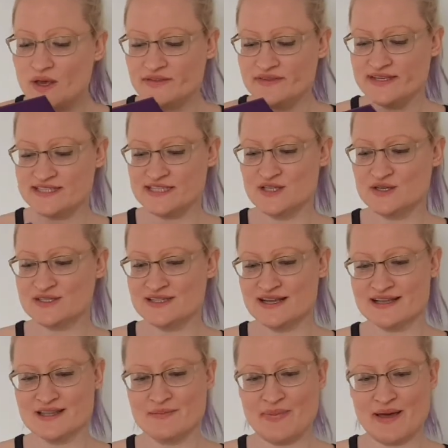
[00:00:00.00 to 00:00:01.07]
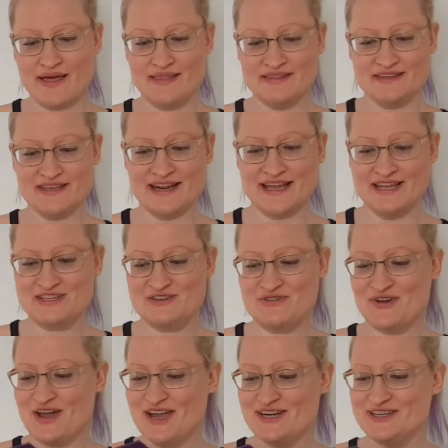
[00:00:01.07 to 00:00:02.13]
And this looks like the palette that I
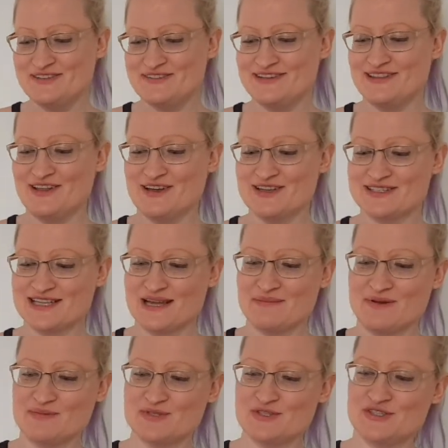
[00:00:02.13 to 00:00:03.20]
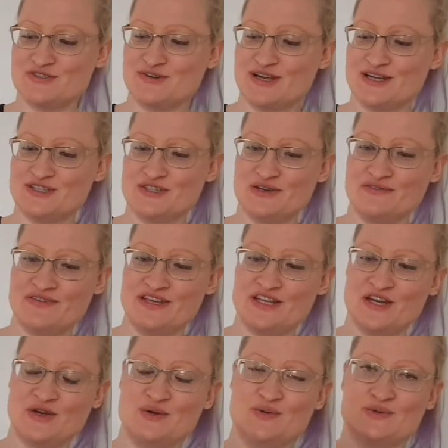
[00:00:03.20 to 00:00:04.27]
tried the last time I was trying to do a
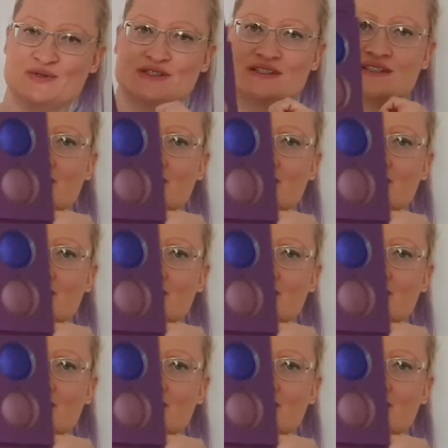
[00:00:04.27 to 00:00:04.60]
video.